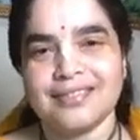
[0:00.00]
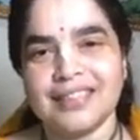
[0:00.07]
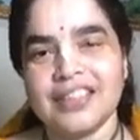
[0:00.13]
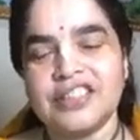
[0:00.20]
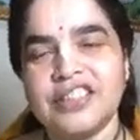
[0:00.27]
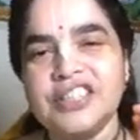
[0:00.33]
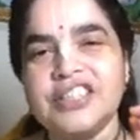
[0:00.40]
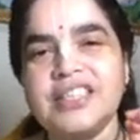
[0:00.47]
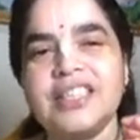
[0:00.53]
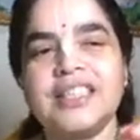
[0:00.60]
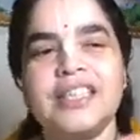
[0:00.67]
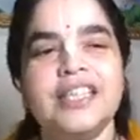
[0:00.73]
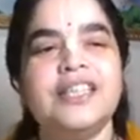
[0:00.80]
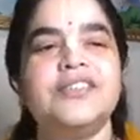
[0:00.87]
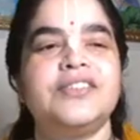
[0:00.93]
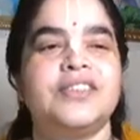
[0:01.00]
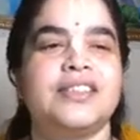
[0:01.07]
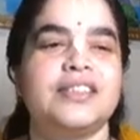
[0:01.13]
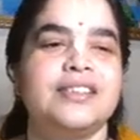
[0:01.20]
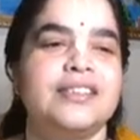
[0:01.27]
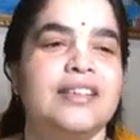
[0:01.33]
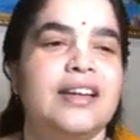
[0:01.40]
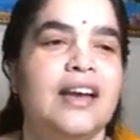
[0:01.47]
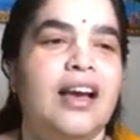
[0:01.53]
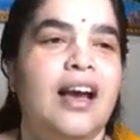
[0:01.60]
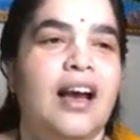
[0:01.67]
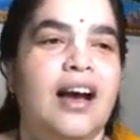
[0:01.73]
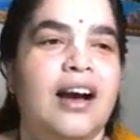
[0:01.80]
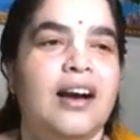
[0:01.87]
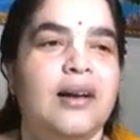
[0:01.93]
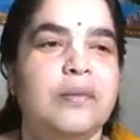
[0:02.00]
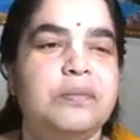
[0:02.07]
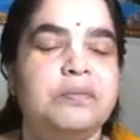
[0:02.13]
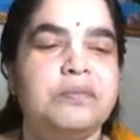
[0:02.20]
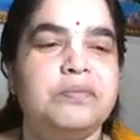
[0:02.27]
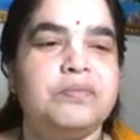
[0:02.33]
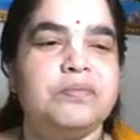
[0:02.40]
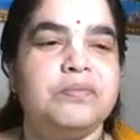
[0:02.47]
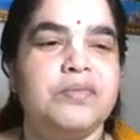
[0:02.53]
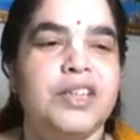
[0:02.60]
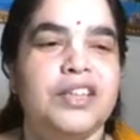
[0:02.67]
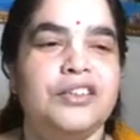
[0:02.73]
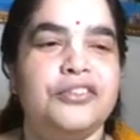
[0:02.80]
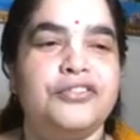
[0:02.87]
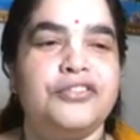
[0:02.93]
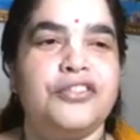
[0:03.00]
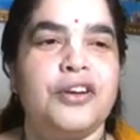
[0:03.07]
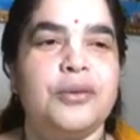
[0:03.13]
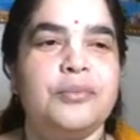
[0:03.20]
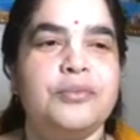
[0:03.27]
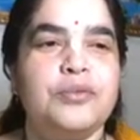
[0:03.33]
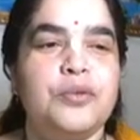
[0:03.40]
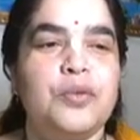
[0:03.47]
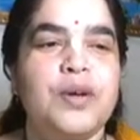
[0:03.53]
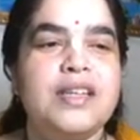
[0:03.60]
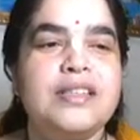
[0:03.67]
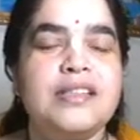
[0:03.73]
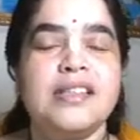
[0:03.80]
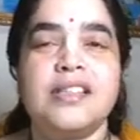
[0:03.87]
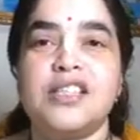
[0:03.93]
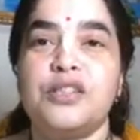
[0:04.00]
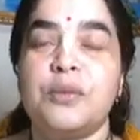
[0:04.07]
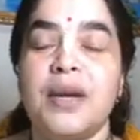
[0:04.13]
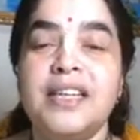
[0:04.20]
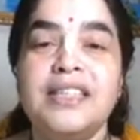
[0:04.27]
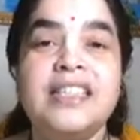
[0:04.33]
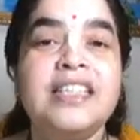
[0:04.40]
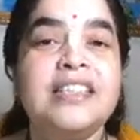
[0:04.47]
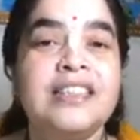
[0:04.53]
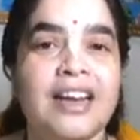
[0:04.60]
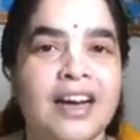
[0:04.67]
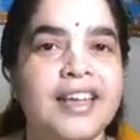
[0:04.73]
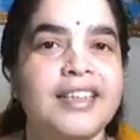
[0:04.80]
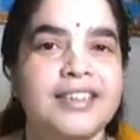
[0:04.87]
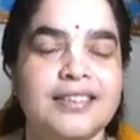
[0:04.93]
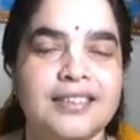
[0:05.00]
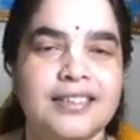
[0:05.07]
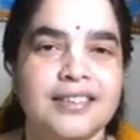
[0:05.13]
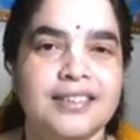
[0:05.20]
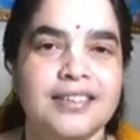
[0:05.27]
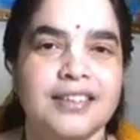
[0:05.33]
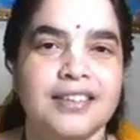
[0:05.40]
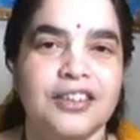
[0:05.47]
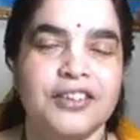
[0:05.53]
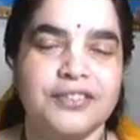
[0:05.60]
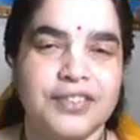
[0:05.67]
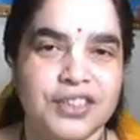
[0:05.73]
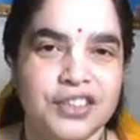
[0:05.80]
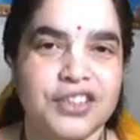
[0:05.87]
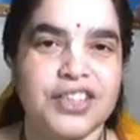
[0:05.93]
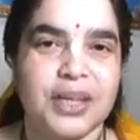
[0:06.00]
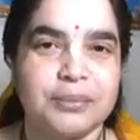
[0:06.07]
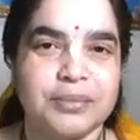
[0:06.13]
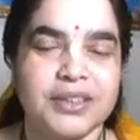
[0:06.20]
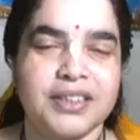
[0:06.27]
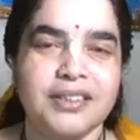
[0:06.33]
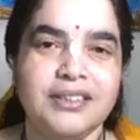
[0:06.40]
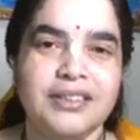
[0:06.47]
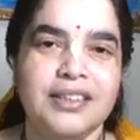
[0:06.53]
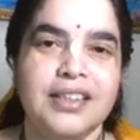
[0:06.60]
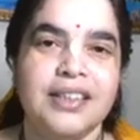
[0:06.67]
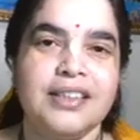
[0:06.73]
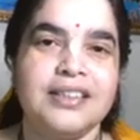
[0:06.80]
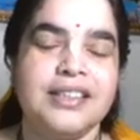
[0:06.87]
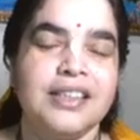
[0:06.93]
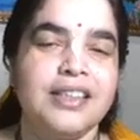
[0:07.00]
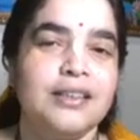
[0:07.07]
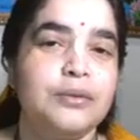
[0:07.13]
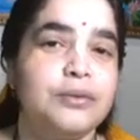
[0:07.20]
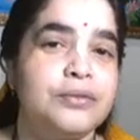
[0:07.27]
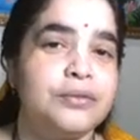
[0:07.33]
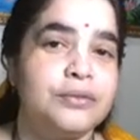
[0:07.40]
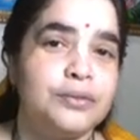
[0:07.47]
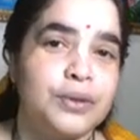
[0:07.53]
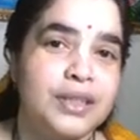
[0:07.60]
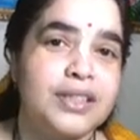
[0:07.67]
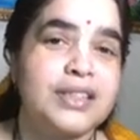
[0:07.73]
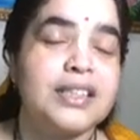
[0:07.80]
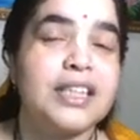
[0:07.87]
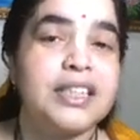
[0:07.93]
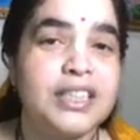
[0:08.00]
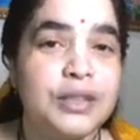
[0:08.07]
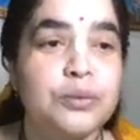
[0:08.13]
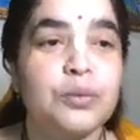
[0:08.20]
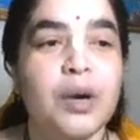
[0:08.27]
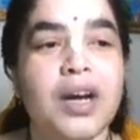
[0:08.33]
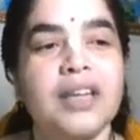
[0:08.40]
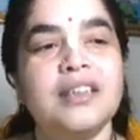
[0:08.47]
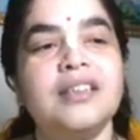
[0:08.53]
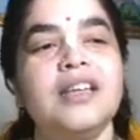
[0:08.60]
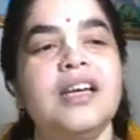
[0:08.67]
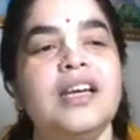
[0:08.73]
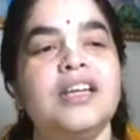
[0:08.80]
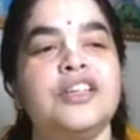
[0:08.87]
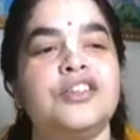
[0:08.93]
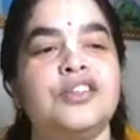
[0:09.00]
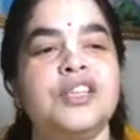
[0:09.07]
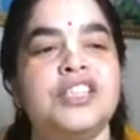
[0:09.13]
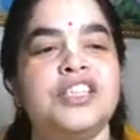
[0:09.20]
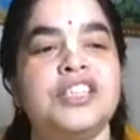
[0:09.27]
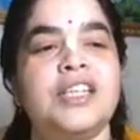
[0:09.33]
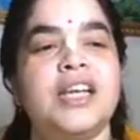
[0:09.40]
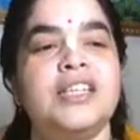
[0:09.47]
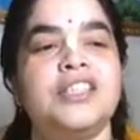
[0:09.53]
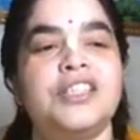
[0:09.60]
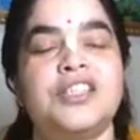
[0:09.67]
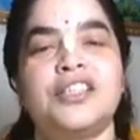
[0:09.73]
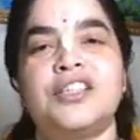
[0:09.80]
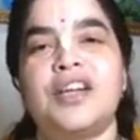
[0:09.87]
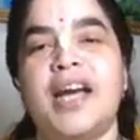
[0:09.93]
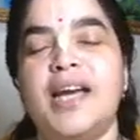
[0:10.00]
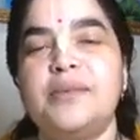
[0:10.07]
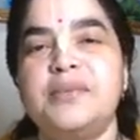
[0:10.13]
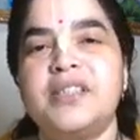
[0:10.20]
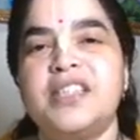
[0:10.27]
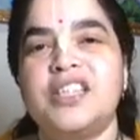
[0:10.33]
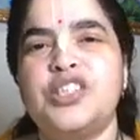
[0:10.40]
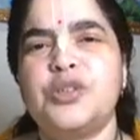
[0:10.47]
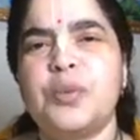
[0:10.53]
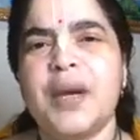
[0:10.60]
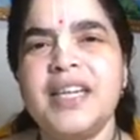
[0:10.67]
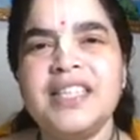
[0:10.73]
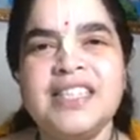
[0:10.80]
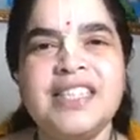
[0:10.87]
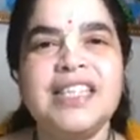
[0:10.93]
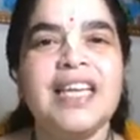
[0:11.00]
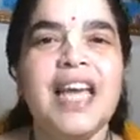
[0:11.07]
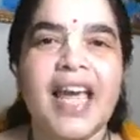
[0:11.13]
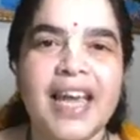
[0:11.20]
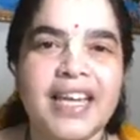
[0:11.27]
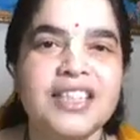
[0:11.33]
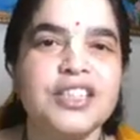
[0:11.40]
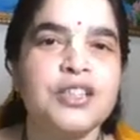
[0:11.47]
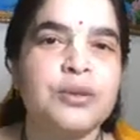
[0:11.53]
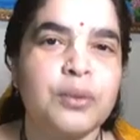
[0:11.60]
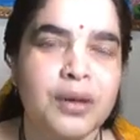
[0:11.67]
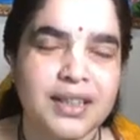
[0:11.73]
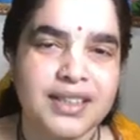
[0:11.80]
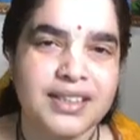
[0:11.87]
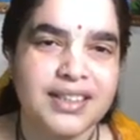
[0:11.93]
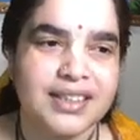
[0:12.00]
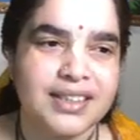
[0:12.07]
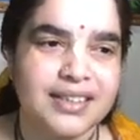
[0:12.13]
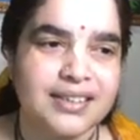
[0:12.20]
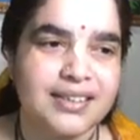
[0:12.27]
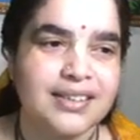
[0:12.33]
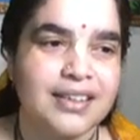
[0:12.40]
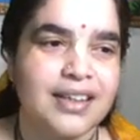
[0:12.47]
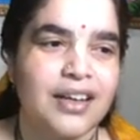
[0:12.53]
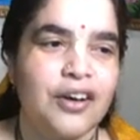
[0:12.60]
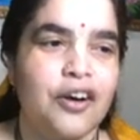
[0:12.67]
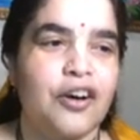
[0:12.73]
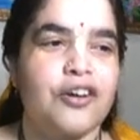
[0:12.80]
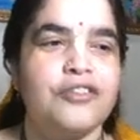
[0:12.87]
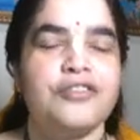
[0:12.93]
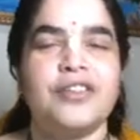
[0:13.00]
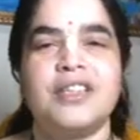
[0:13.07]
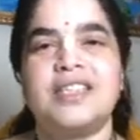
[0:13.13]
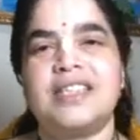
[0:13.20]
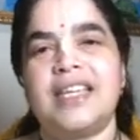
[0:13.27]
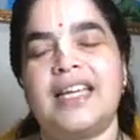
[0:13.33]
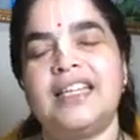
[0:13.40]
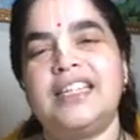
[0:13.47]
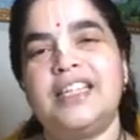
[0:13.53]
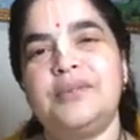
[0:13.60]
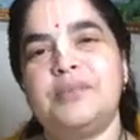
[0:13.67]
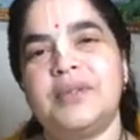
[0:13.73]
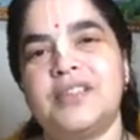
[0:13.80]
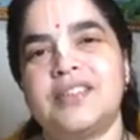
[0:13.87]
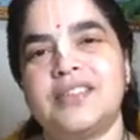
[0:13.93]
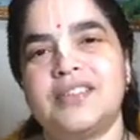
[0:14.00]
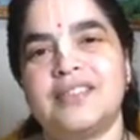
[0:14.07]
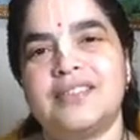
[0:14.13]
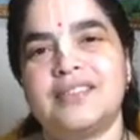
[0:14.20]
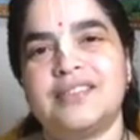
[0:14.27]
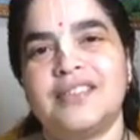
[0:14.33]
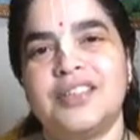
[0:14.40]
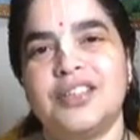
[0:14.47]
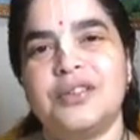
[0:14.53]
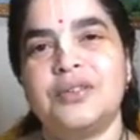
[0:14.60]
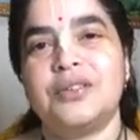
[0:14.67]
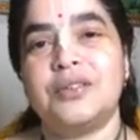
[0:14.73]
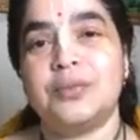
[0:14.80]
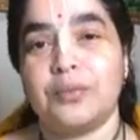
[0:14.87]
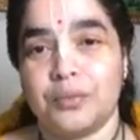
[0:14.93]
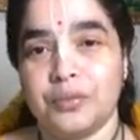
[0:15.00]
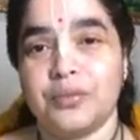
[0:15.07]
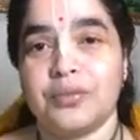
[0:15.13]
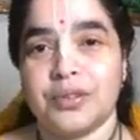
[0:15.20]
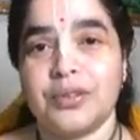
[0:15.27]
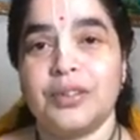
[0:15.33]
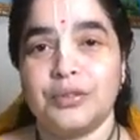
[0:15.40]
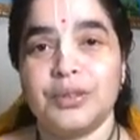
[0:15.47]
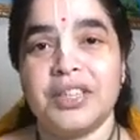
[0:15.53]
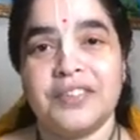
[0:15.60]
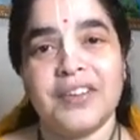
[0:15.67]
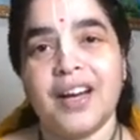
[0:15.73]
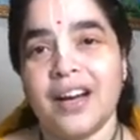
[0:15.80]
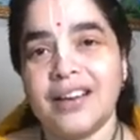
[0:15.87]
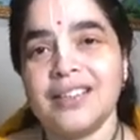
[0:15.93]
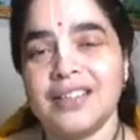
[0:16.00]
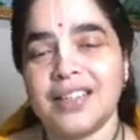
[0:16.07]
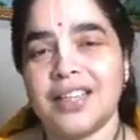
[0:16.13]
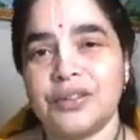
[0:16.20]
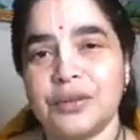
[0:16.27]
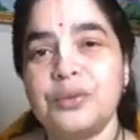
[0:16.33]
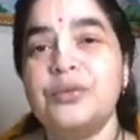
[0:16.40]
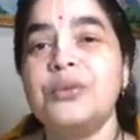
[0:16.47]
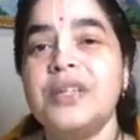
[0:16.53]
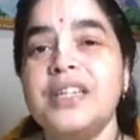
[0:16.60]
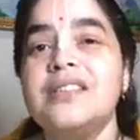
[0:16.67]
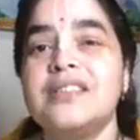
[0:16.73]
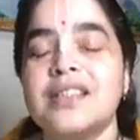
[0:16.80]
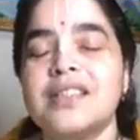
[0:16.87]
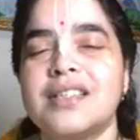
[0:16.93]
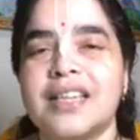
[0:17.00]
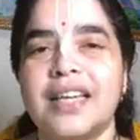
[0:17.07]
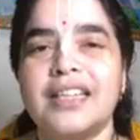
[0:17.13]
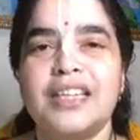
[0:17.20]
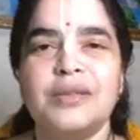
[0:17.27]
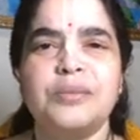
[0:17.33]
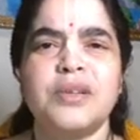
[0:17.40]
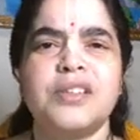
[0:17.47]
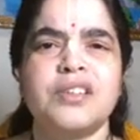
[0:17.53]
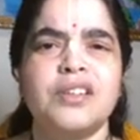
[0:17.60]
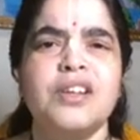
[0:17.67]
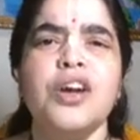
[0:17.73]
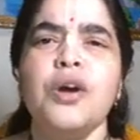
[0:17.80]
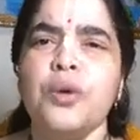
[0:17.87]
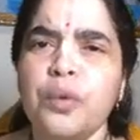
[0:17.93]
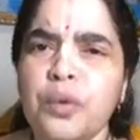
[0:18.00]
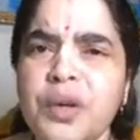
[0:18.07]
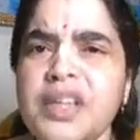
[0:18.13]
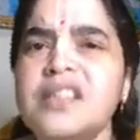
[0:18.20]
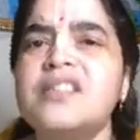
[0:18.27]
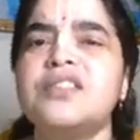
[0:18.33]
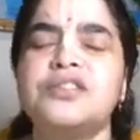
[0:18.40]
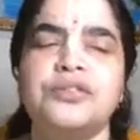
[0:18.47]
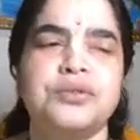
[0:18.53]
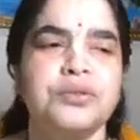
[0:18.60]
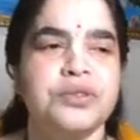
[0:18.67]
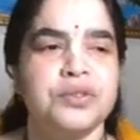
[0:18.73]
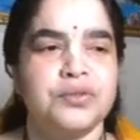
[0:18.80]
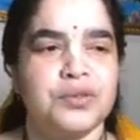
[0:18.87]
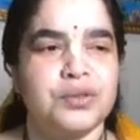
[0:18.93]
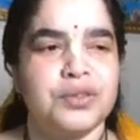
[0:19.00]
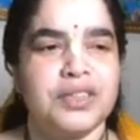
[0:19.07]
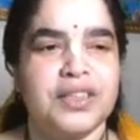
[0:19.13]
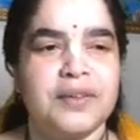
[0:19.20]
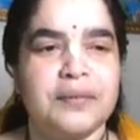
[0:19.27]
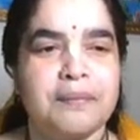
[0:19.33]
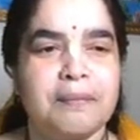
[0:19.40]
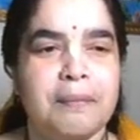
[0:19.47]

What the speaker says: Krishna gives, from verses 29 of this chapter till verse 31, Krishna describes the 28 qualities of a saintly person. Uddhava asked that who is a saintly person? Who is a true devotee?